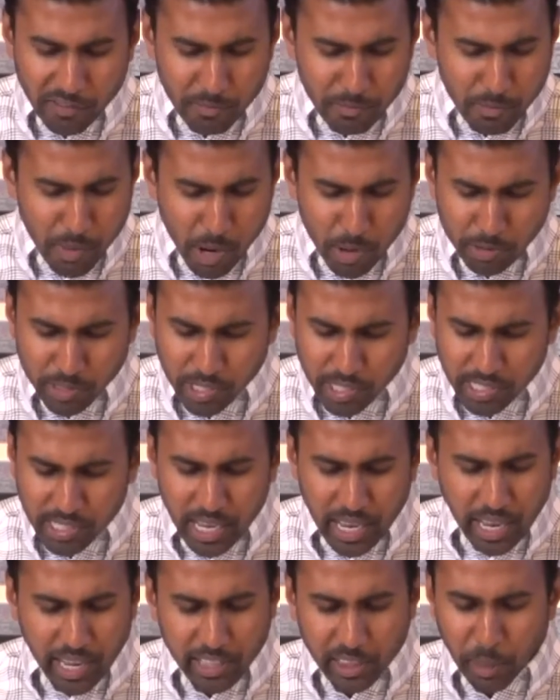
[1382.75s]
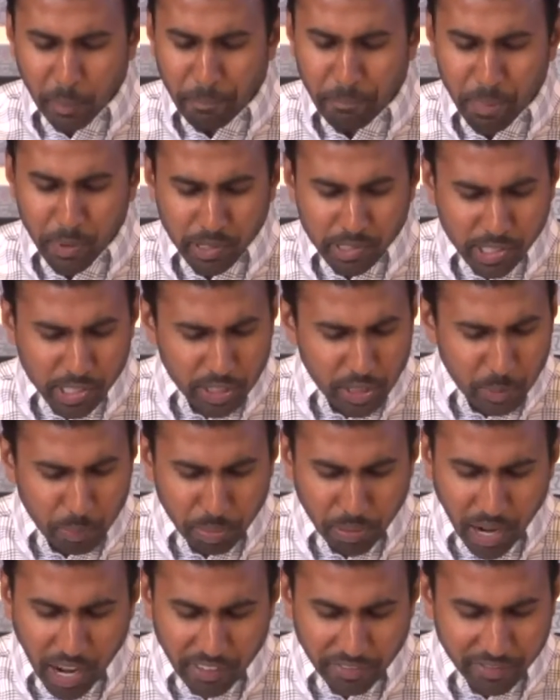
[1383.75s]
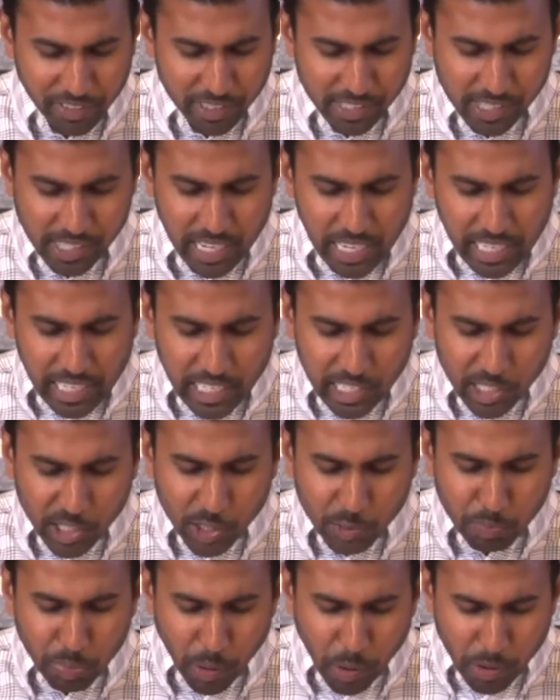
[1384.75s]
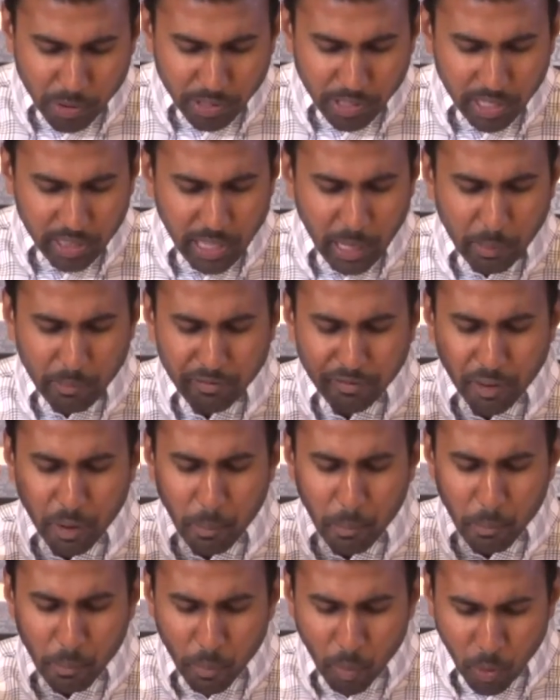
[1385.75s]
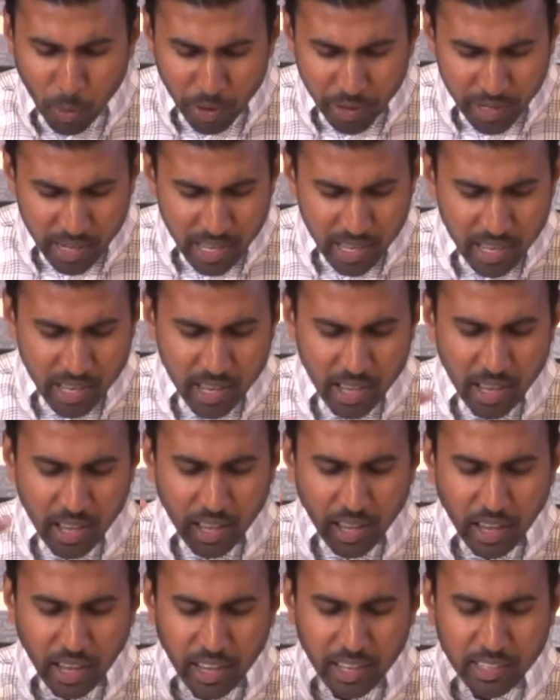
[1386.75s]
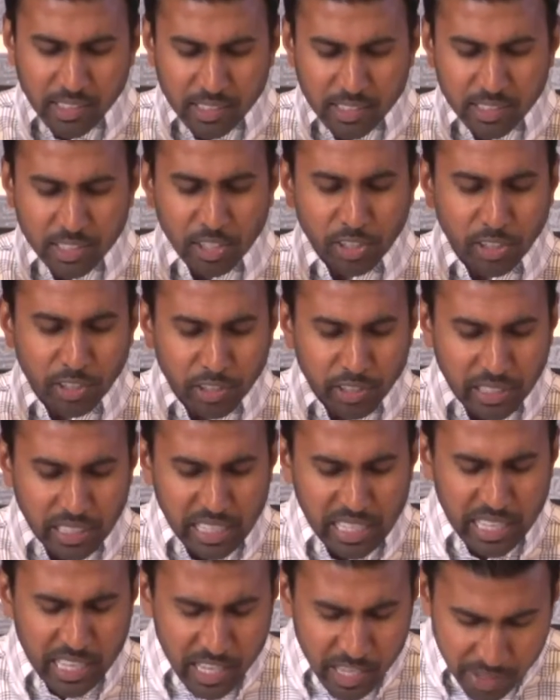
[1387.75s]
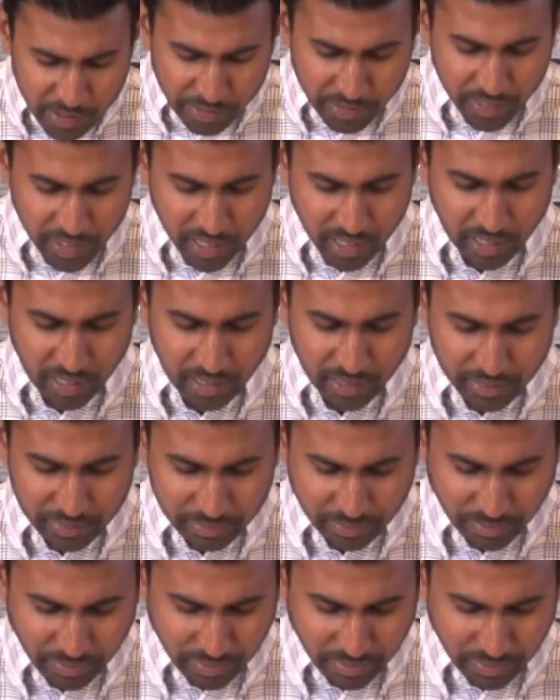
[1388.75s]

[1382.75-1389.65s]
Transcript: of Moses and the books of the prophets, he spoke to them from morning until evening.